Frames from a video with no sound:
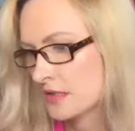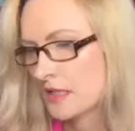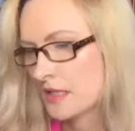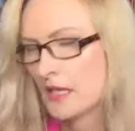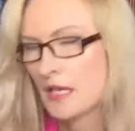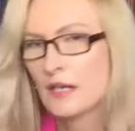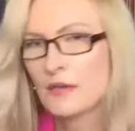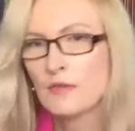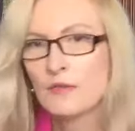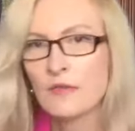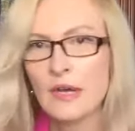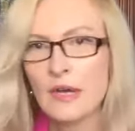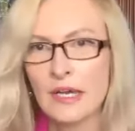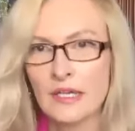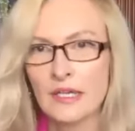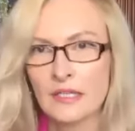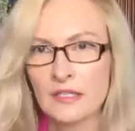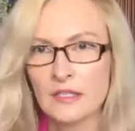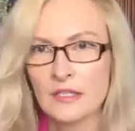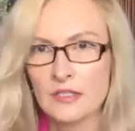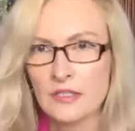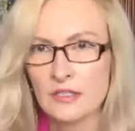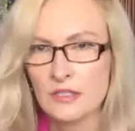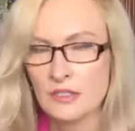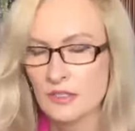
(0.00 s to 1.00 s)
and
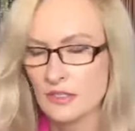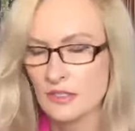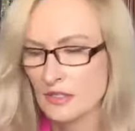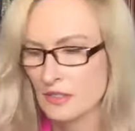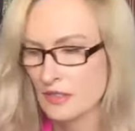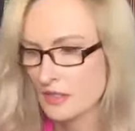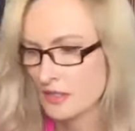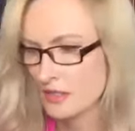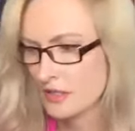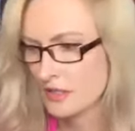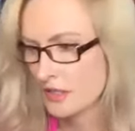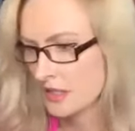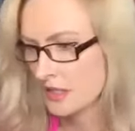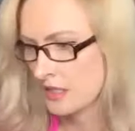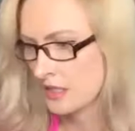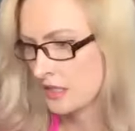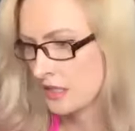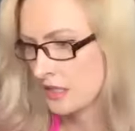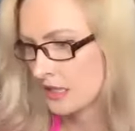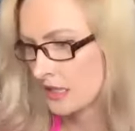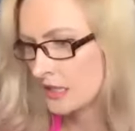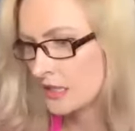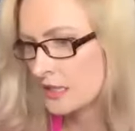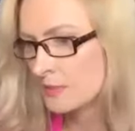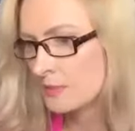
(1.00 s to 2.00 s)
wreckage
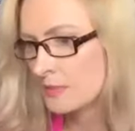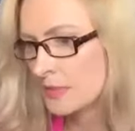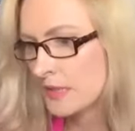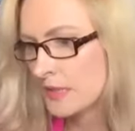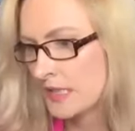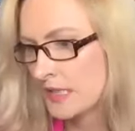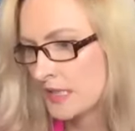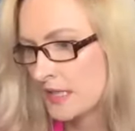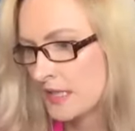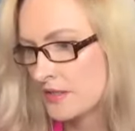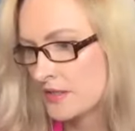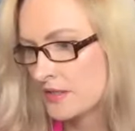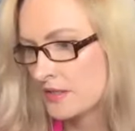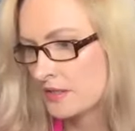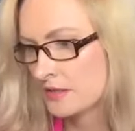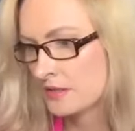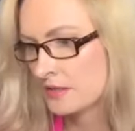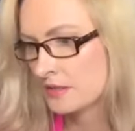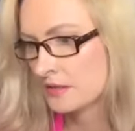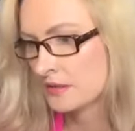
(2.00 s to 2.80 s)
in the place